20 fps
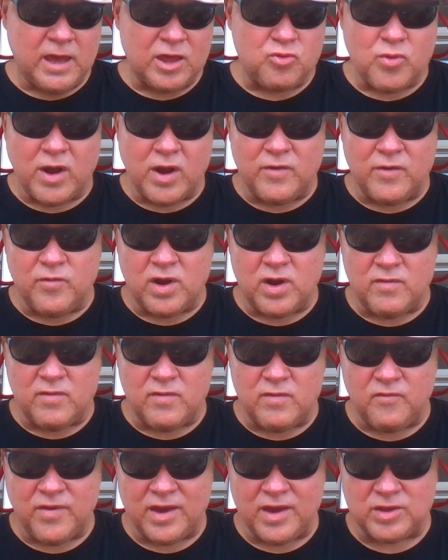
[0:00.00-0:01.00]
It's right in front of
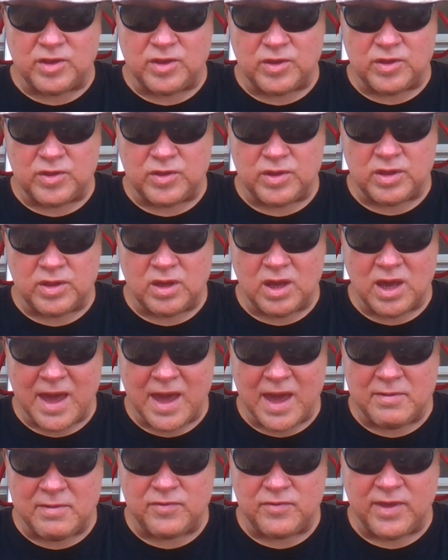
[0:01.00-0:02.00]
our faces.
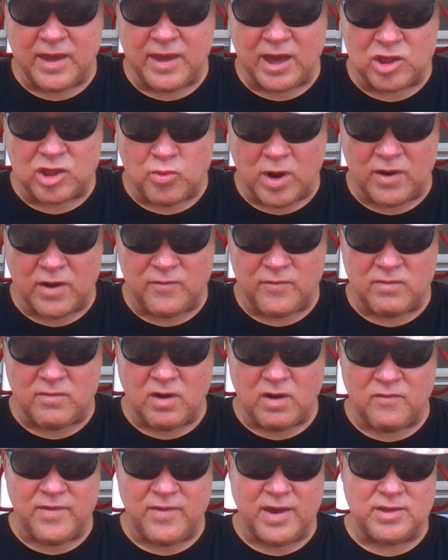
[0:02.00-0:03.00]
Everything is right in front of
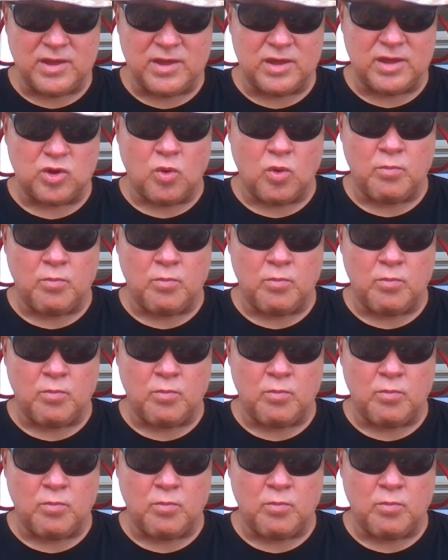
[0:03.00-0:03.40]
our faces.